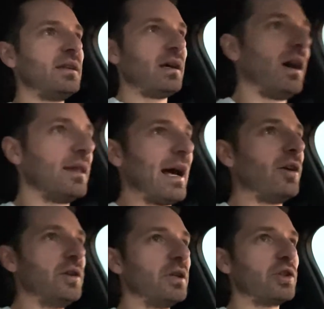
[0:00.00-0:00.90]
allow
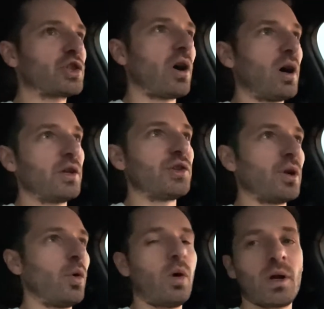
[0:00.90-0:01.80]
you to charge
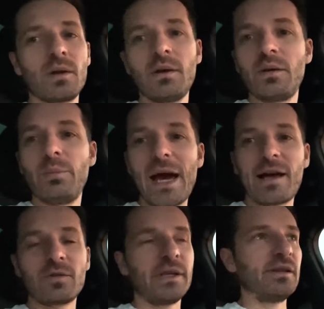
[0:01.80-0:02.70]
your
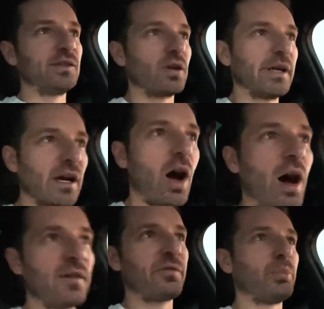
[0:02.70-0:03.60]
battery during
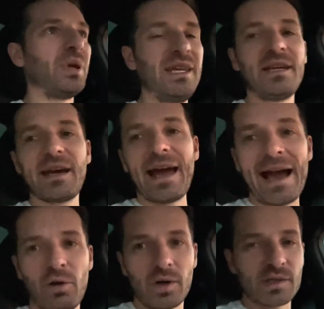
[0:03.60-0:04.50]
off-peak
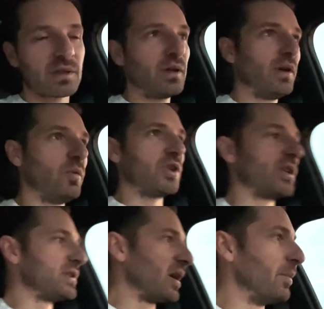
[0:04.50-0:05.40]
hours, which
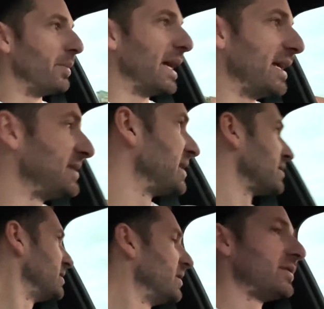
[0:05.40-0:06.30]
is
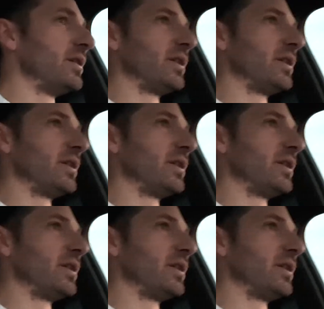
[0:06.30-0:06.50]
amazing. So you